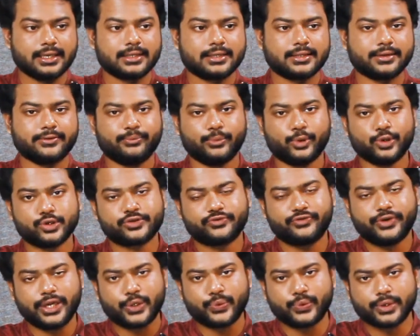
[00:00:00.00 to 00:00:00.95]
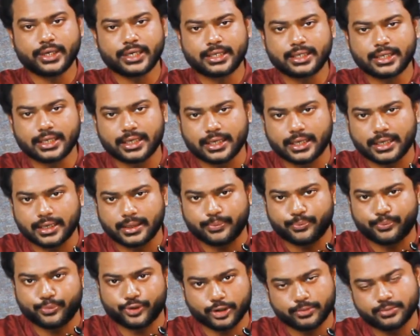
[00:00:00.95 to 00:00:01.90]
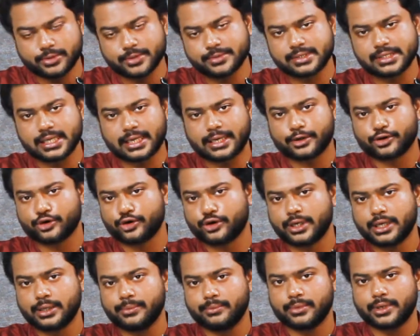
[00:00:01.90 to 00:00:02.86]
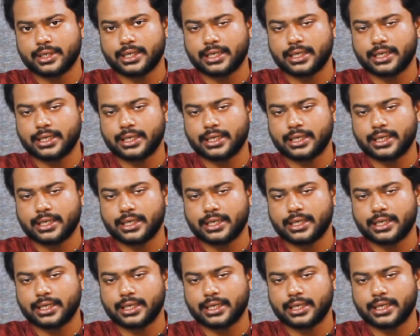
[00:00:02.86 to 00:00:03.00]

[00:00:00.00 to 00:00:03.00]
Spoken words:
the most frequent problems that occur